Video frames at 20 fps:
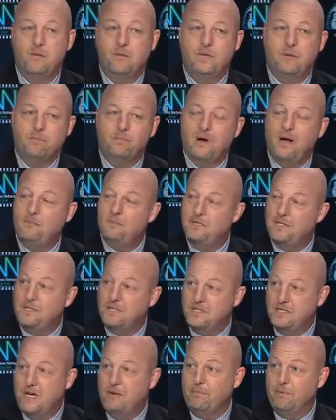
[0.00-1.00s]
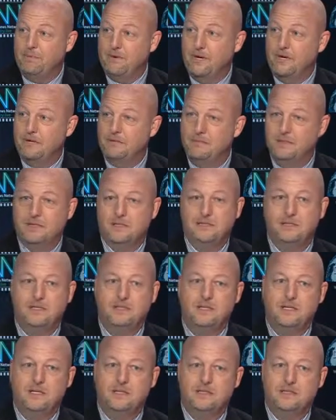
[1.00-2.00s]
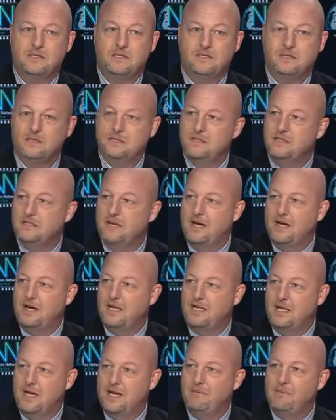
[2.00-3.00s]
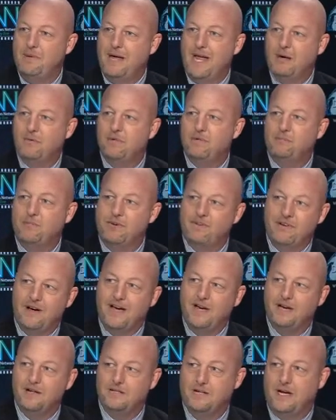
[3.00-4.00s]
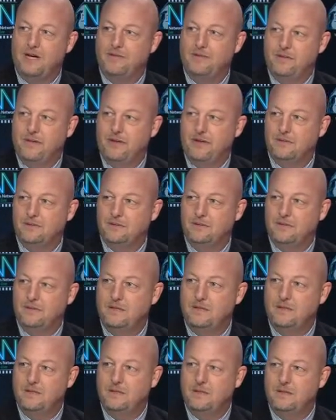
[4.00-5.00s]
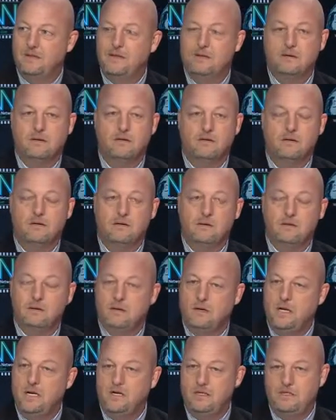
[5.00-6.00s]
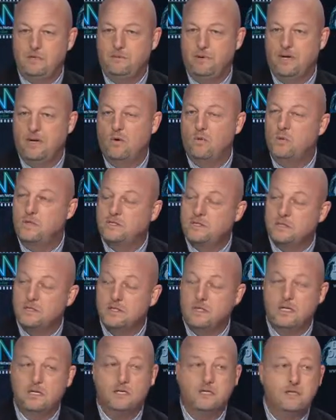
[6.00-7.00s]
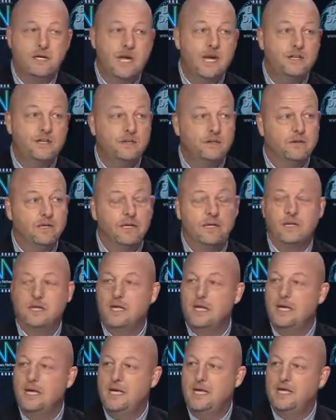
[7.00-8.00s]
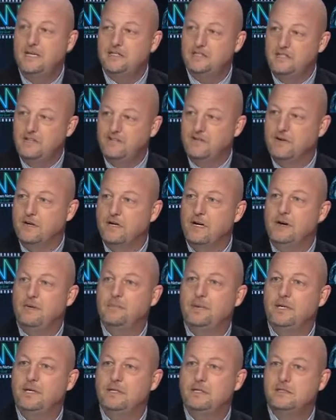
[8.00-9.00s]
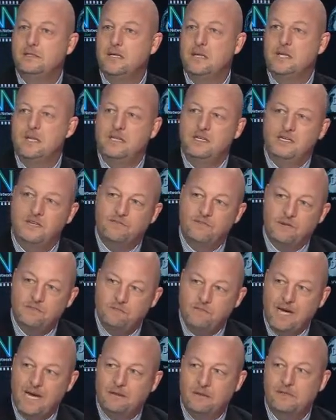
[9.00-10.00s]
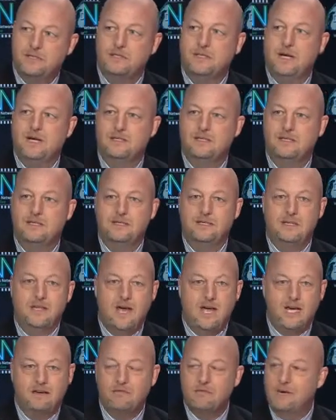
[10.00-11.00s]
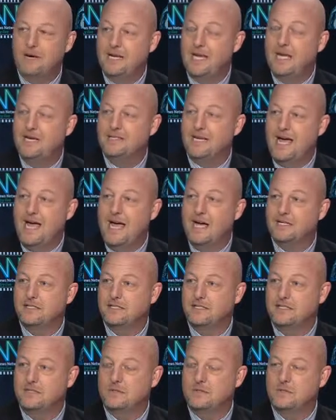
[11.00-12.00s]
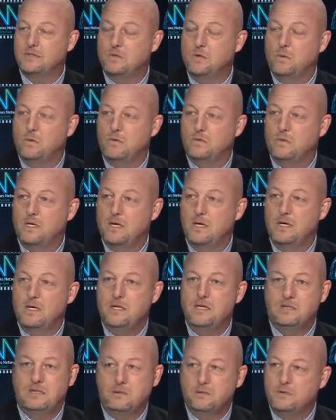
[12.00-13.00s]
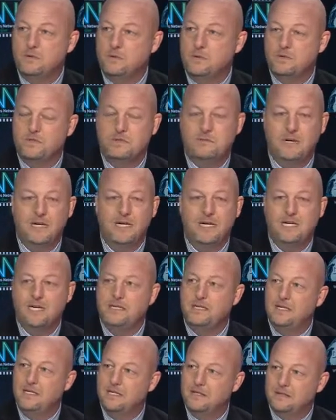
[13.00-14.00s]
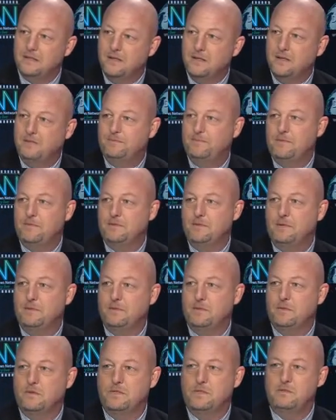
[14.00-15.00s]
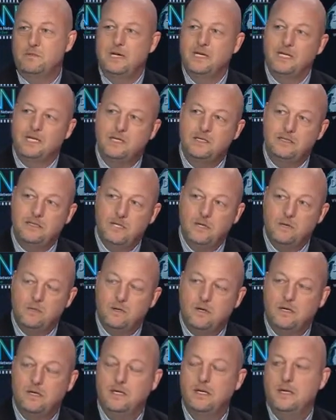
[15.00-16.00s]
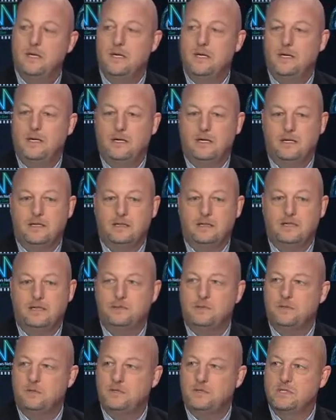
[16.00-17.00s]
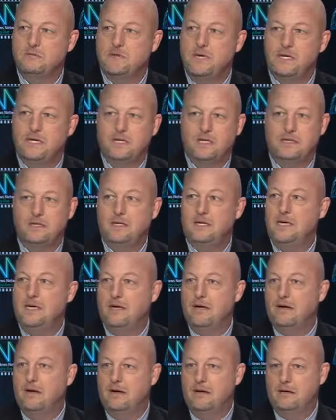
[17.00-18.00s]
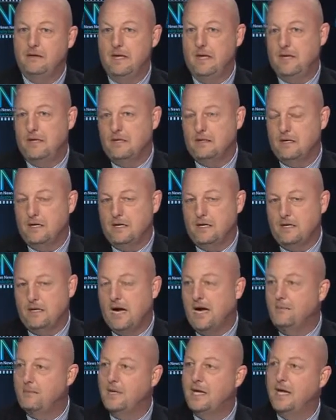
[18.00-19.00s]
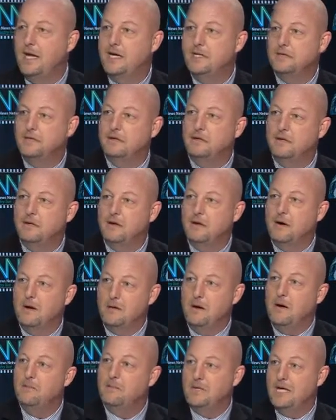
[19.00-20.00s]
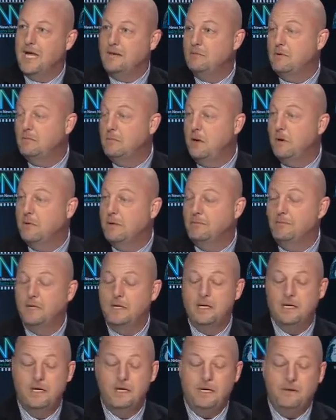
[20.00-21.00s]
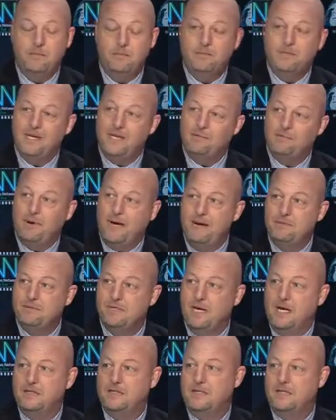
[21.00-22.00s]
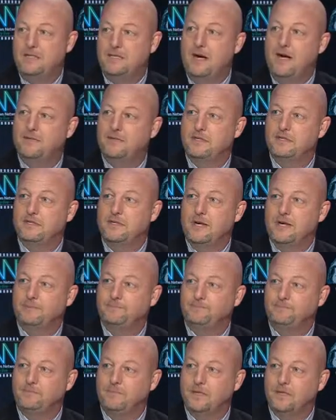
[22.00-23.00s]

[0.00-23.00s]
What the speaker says: Well, the problem when you separate them is there's just not a lot of bandwidth providers out there. They're each depending on which city or town you're in. It's different companies, different bandwidth sizes. Not everybody has access to those stores. Some stores you may get a DSL. Some stores you may get a T1. Some stores you may get a Comcast or a cable modem. But that pipe size is not the same.